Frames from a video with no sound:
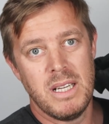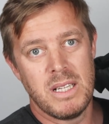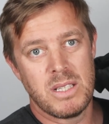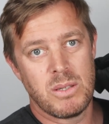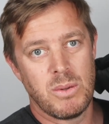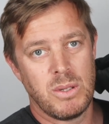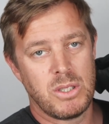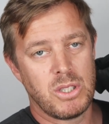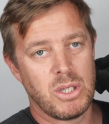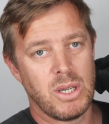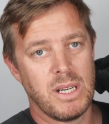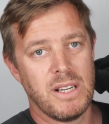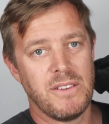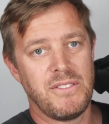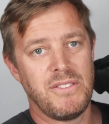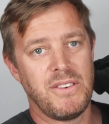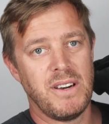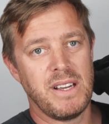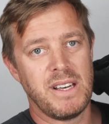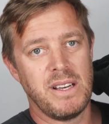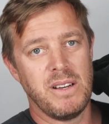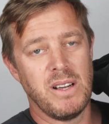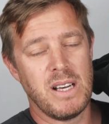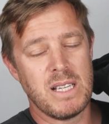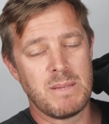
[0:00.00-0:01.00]
So we're trying to
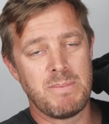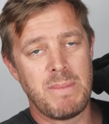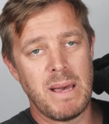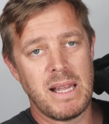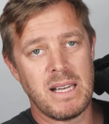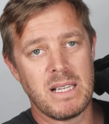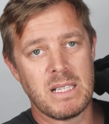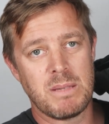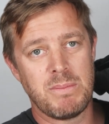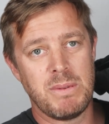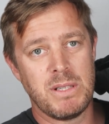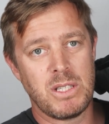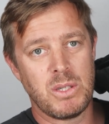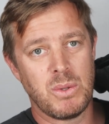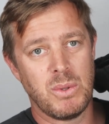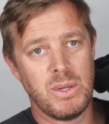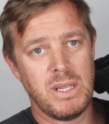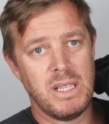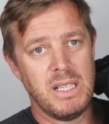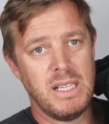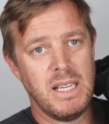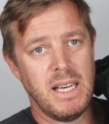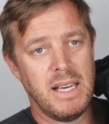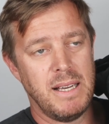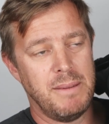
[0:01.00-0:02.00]
find a nice balance
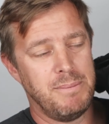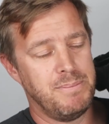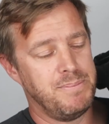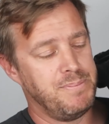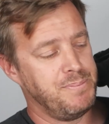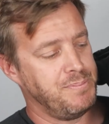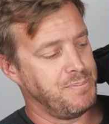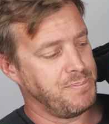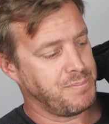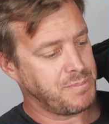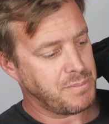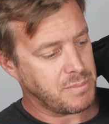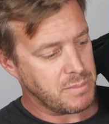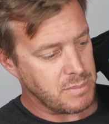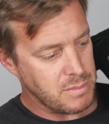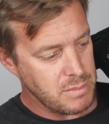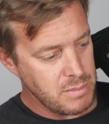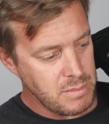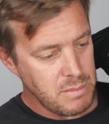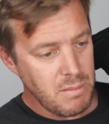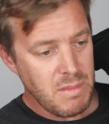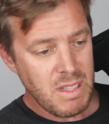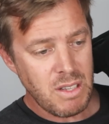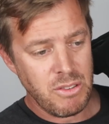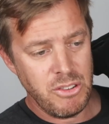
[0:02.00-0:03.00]
between
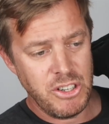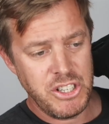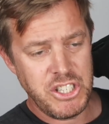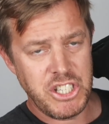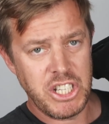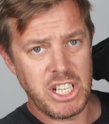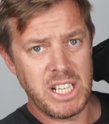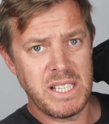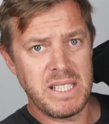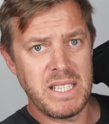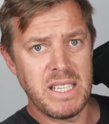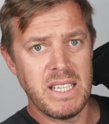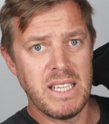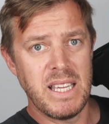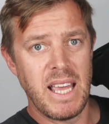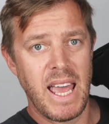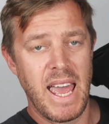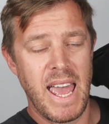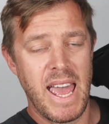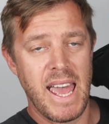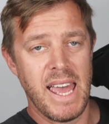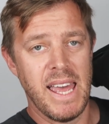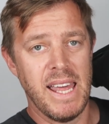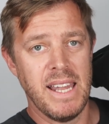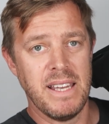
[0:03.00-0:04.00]
rigidity
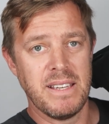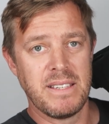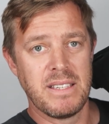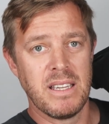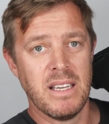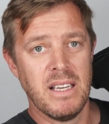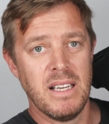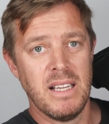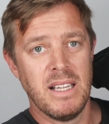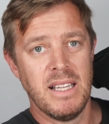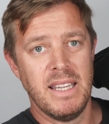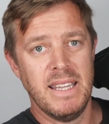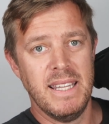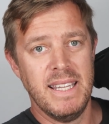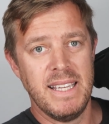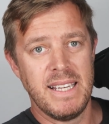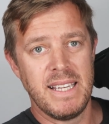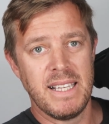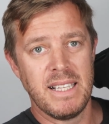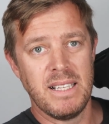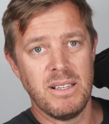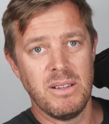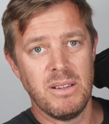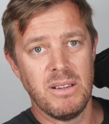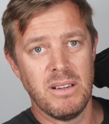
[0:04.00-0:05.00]
and
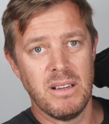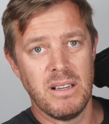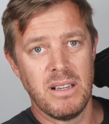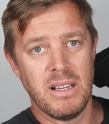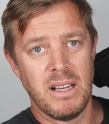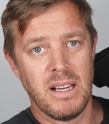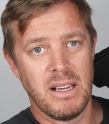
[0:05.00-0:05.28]
letting